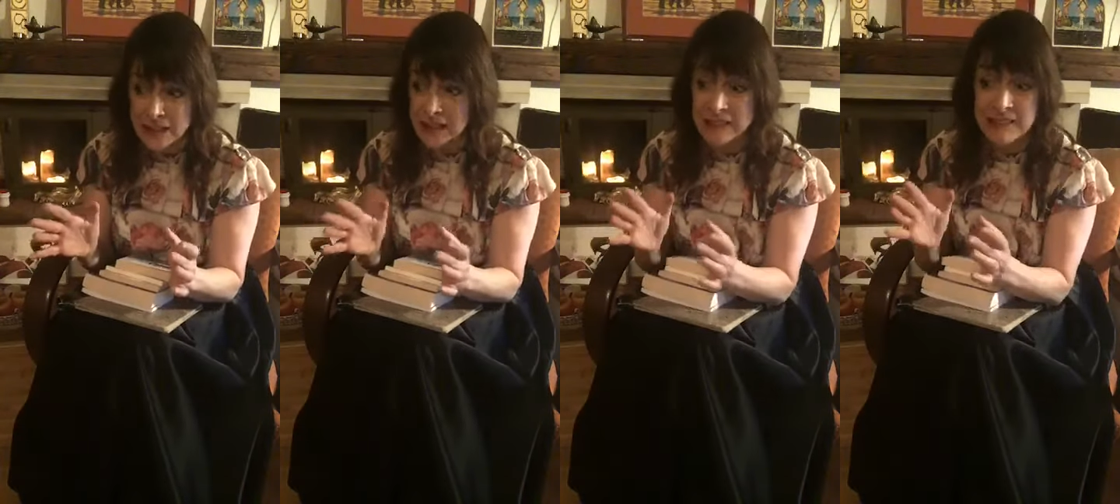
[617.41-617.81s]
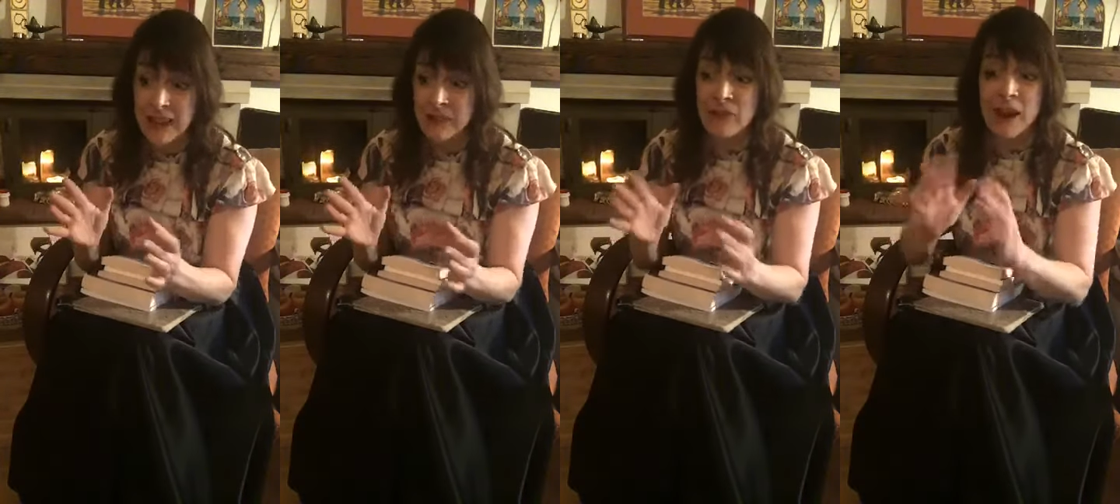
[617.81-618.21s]
because
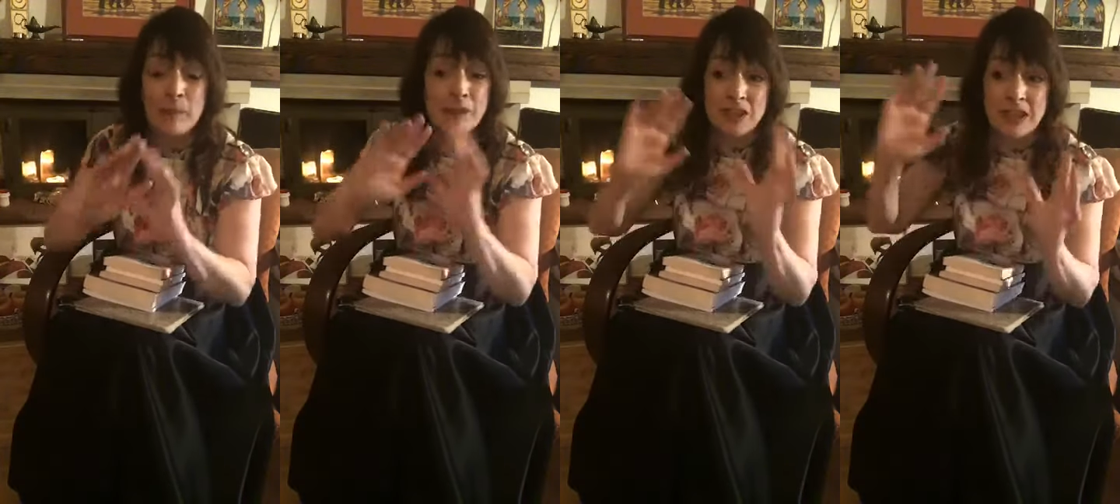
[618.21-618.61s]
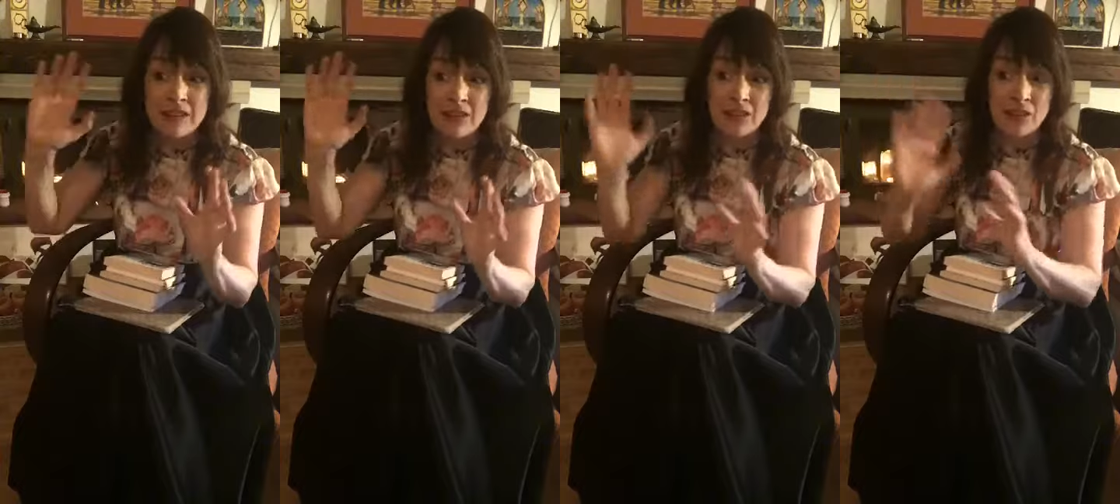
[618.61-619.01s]
they're very much
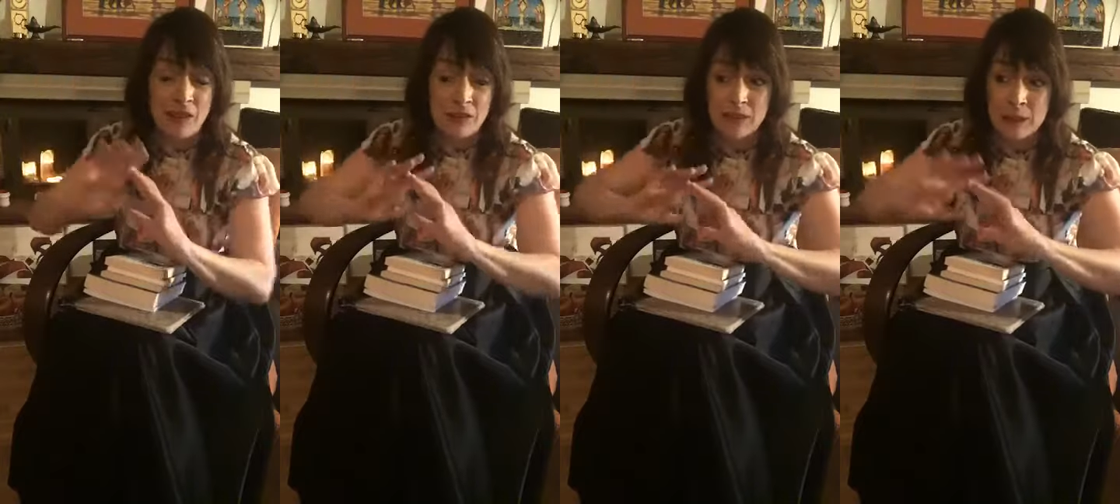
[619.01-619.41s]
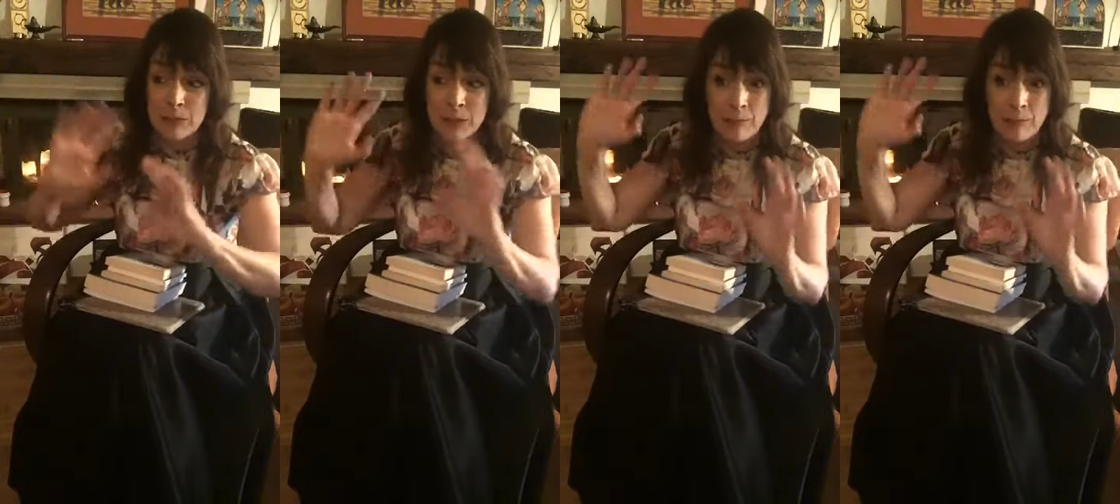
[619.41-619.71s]
into sort of everything being